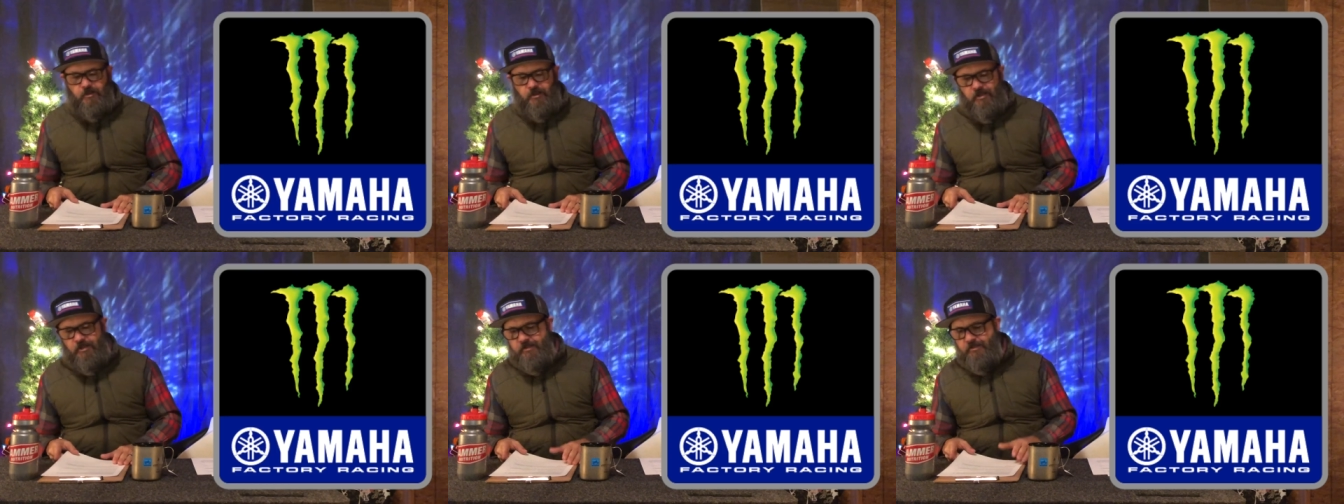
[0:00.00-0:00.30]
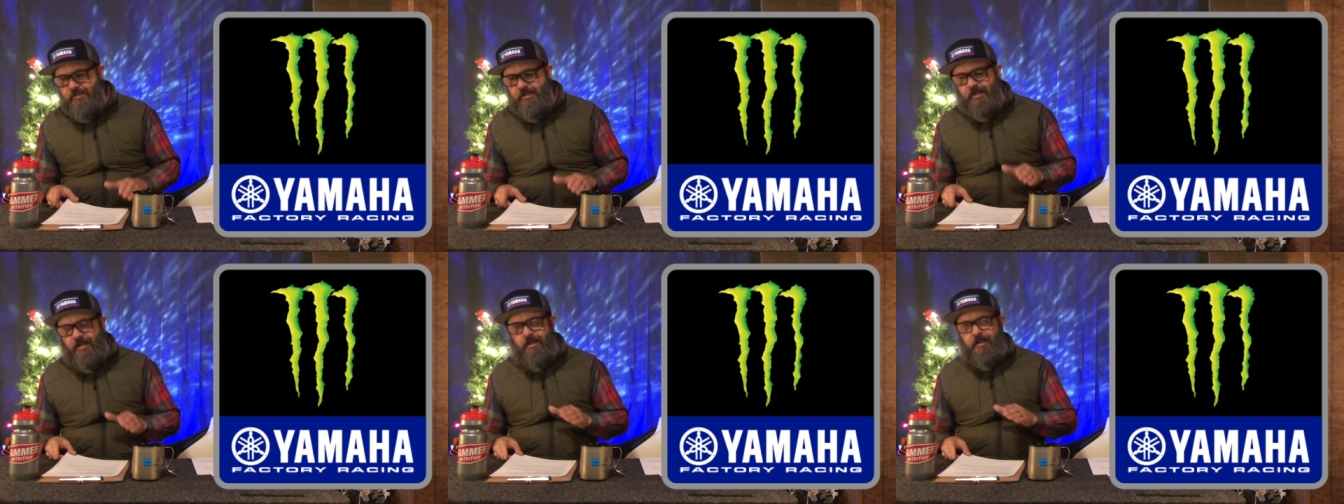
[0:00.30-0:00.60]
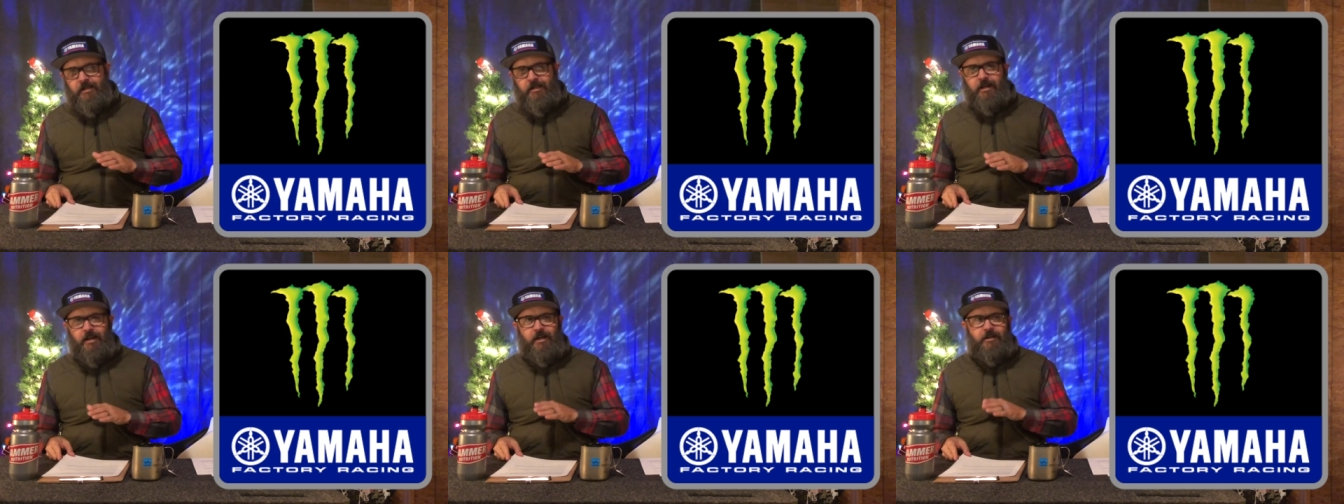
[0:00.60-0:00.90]
And yeah,
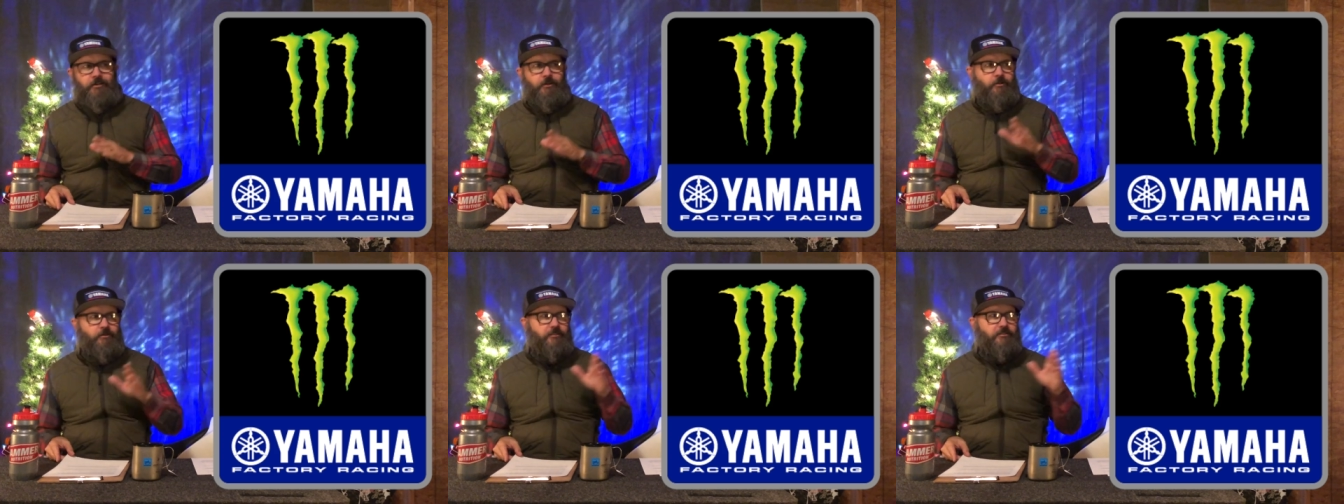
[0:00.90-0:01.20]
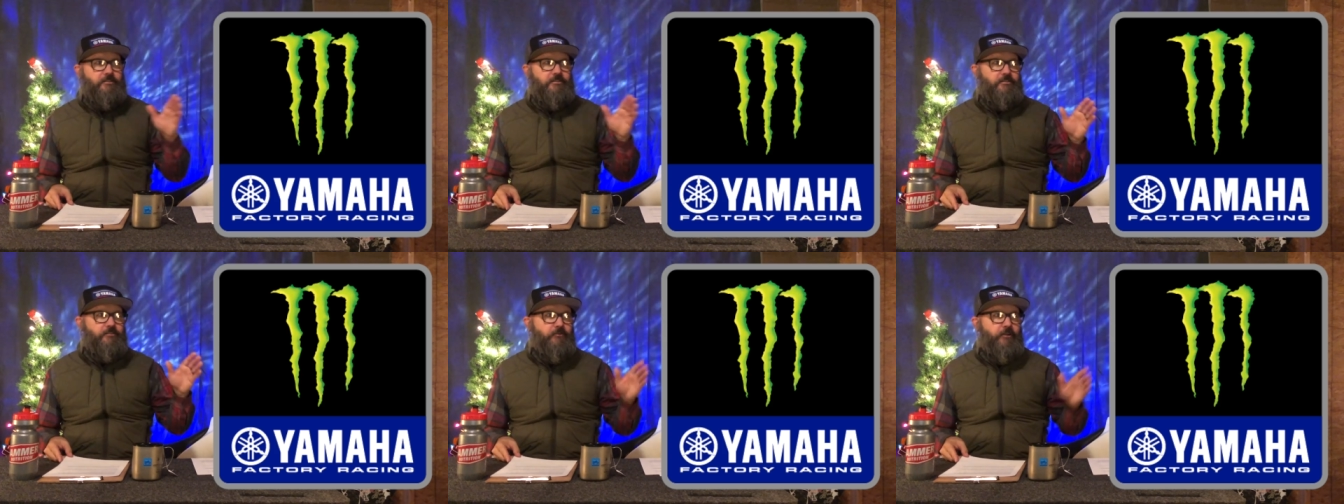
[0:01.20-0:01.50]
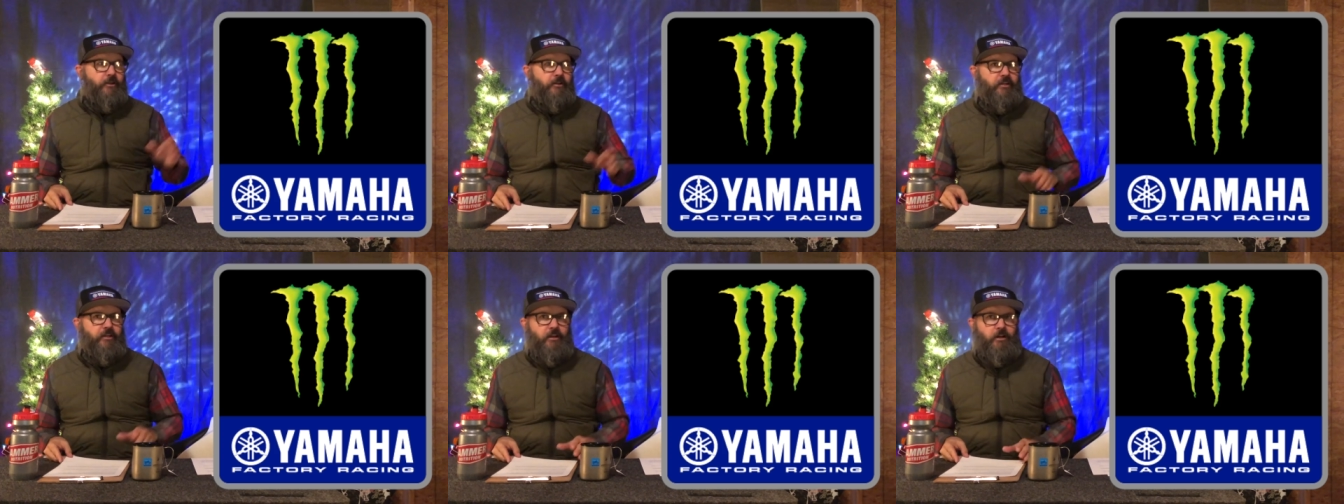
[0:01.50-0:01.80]
I know this is
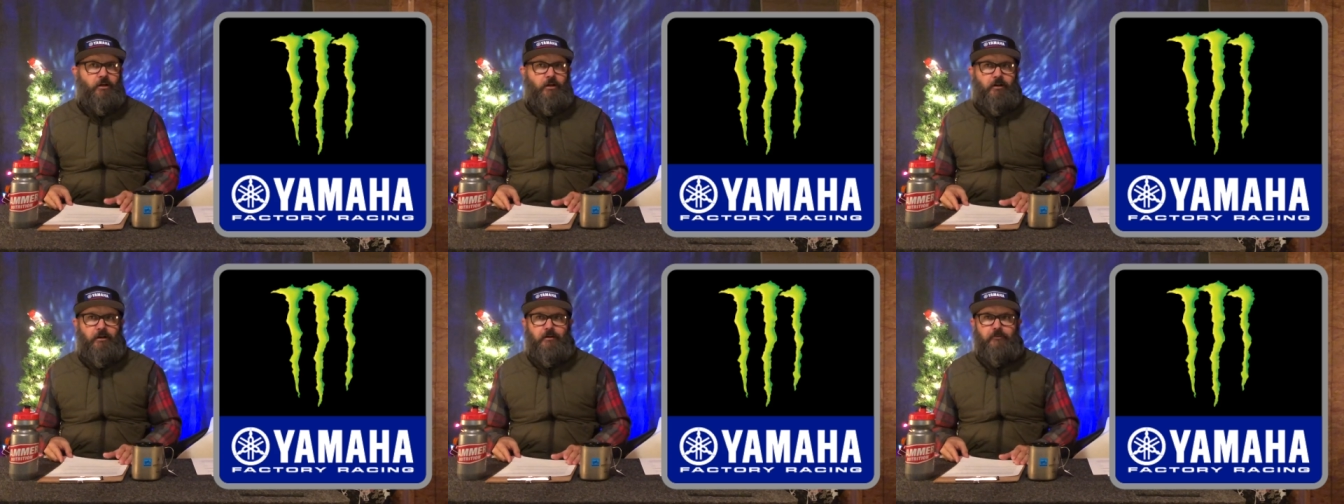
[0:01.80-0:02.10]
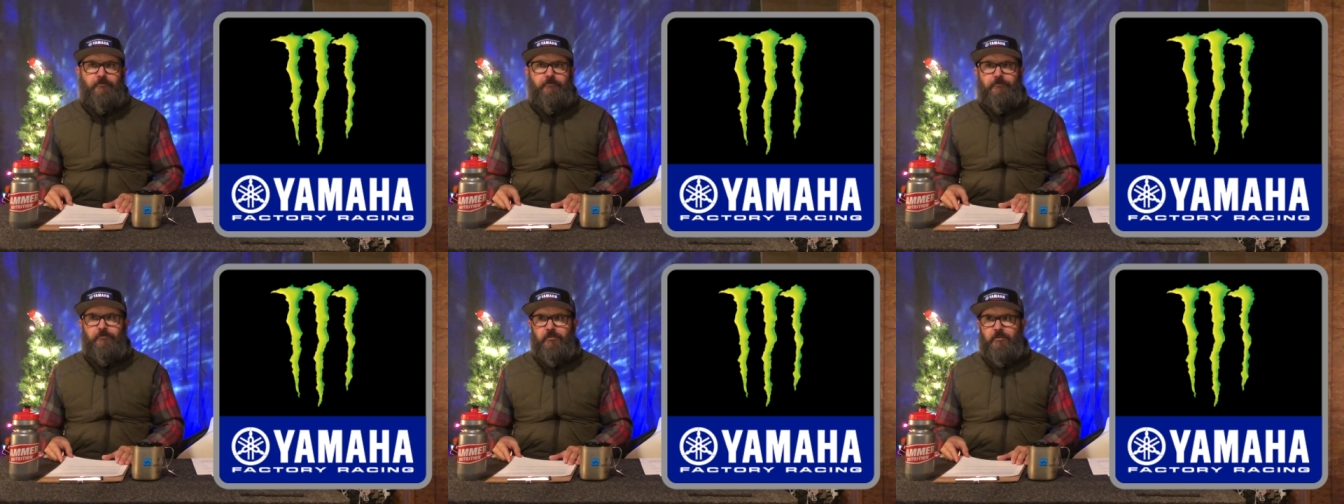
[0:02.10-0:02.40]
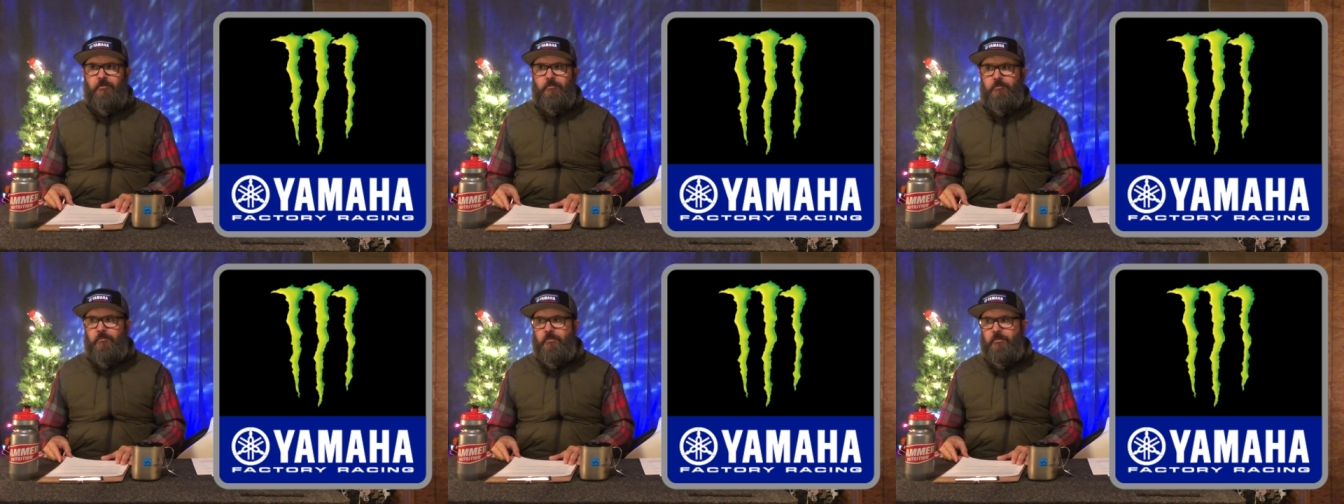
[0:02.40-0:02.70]
veering off
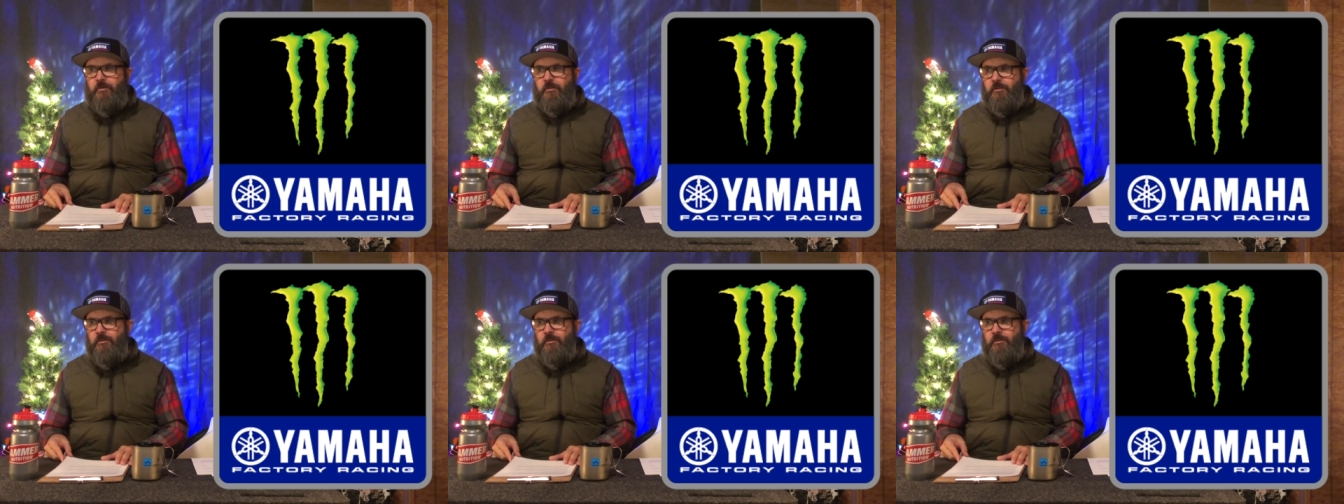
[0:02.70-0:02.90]
from